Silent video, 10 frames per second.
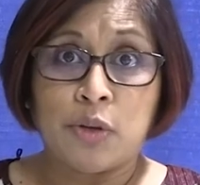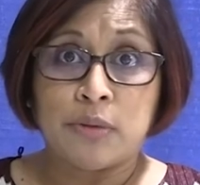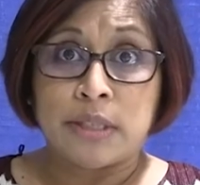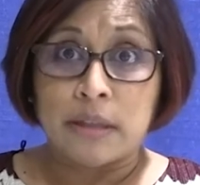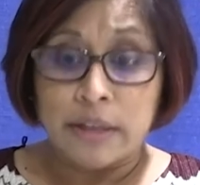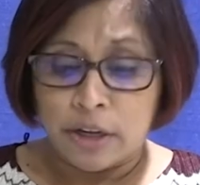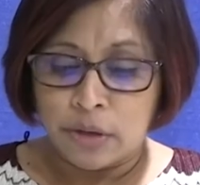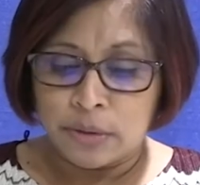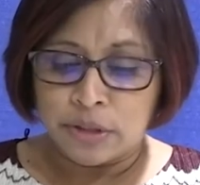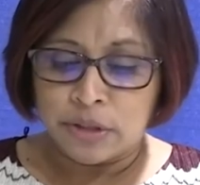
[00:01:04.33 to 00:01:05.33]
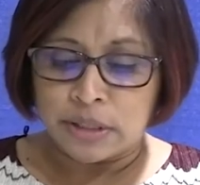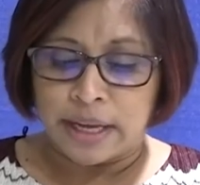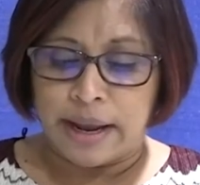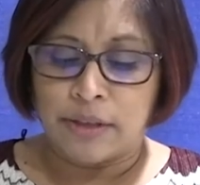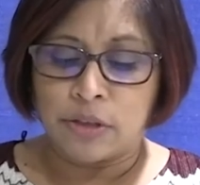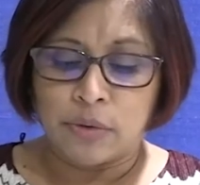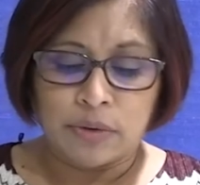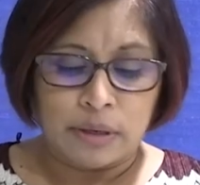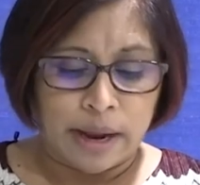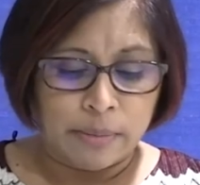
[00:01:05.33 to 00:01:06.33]
utility users and through
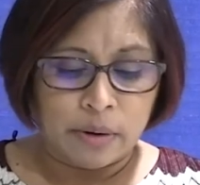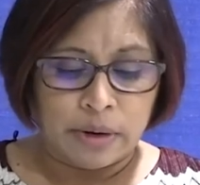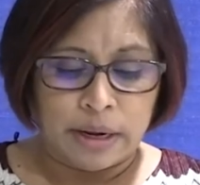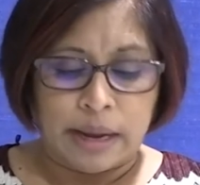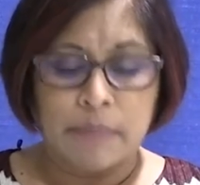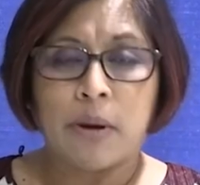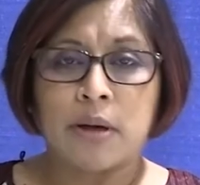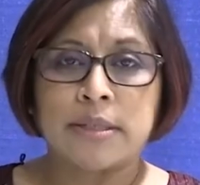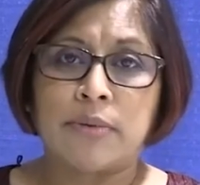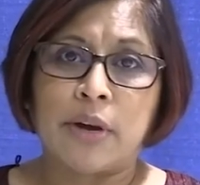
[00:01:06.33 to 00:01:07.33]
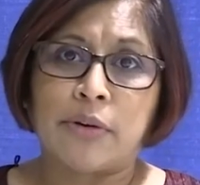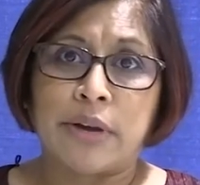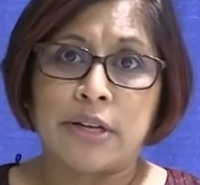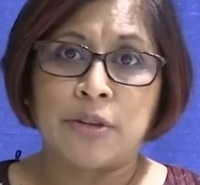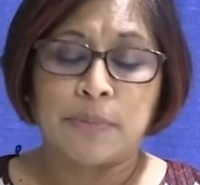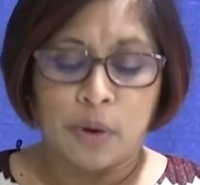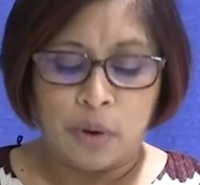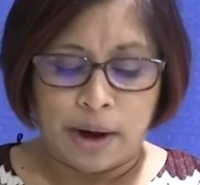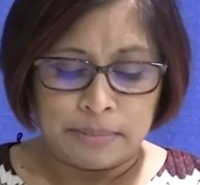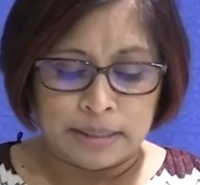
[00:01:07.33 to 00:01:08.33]
the library and parks and recreation
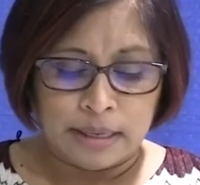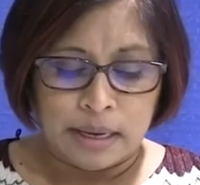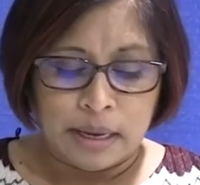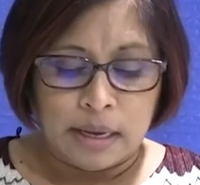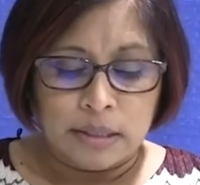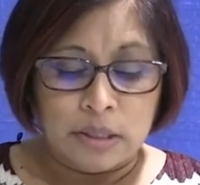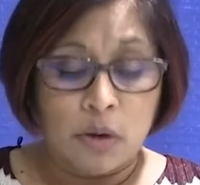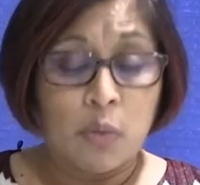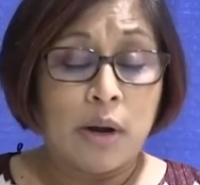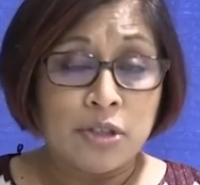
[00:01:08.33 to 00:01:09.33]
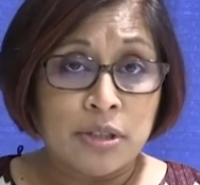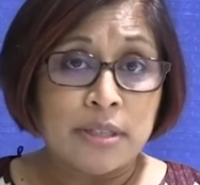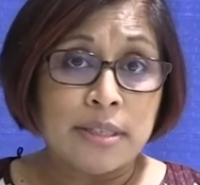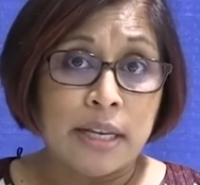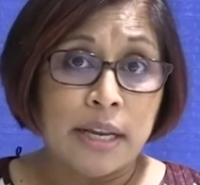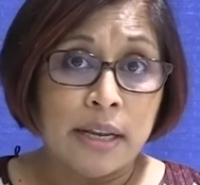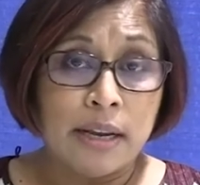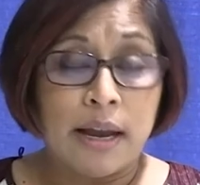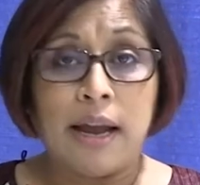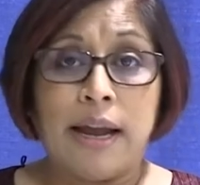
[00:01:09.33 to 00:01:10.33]
programs. So watch the city
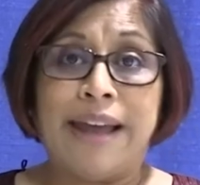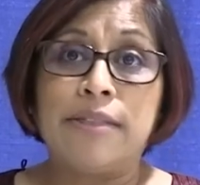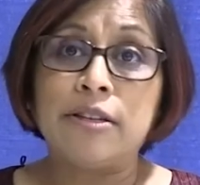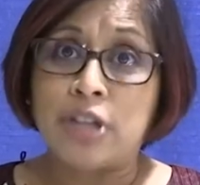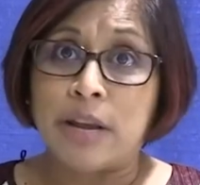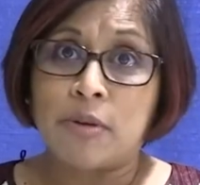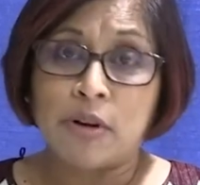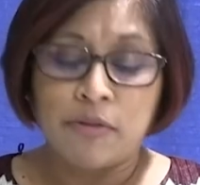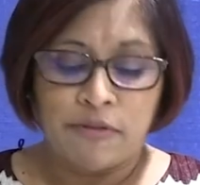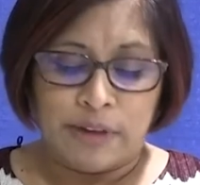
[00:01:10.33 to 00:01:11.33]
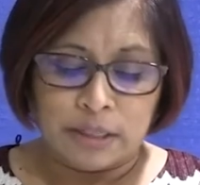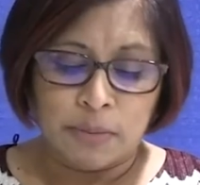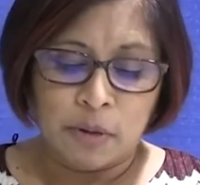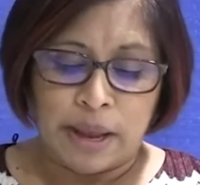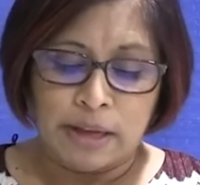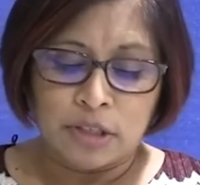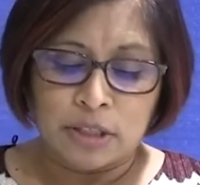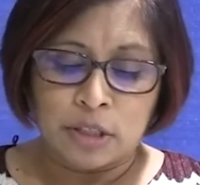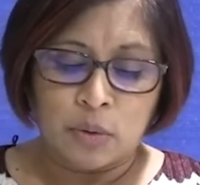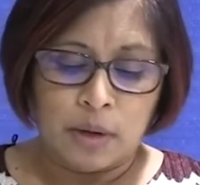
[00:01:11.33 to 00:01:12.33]
and the chamber Facebook
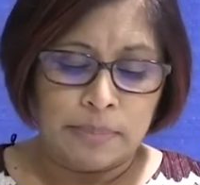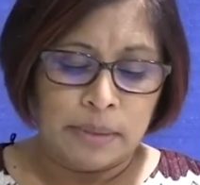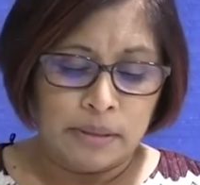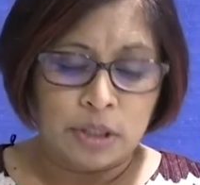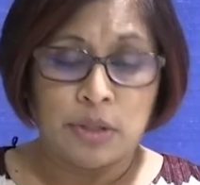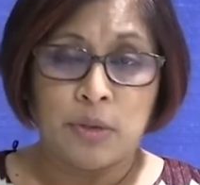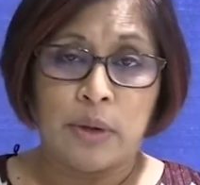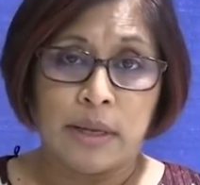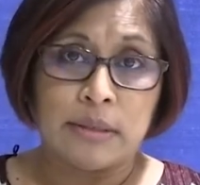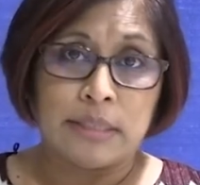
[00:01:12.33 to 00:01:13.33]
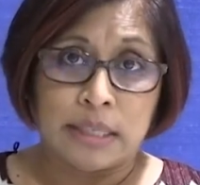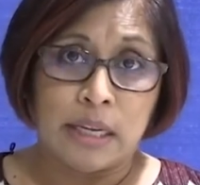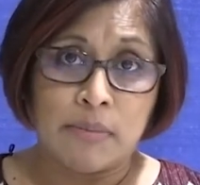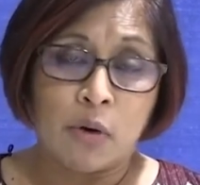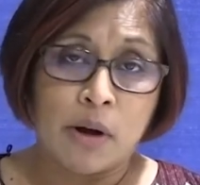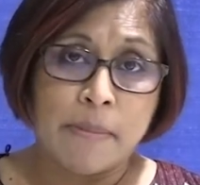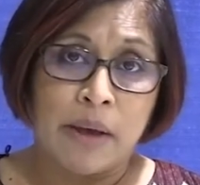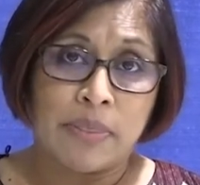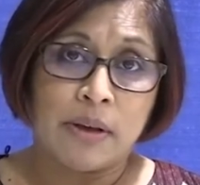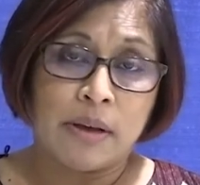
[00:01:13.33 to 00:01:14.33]
pages to see more
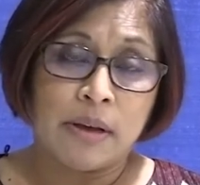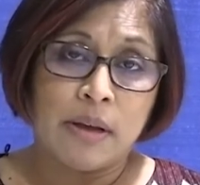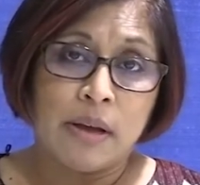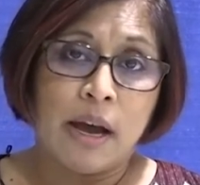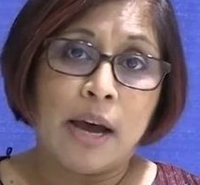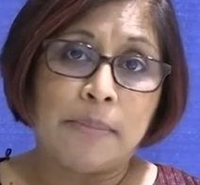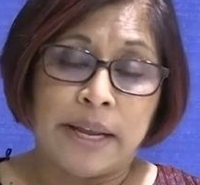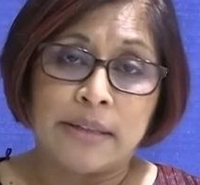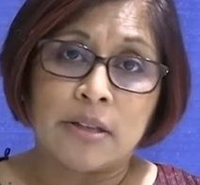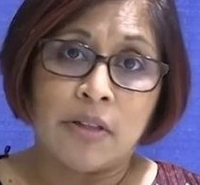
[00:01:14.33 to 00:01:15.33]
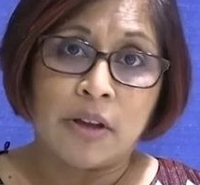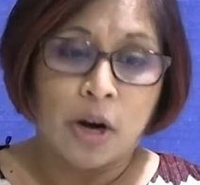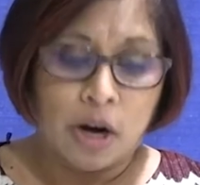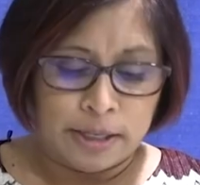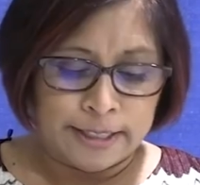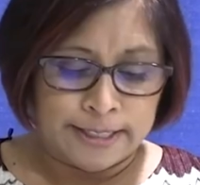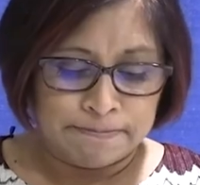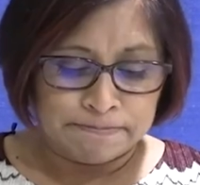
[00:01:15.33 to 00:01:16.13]
about the updates on the cards.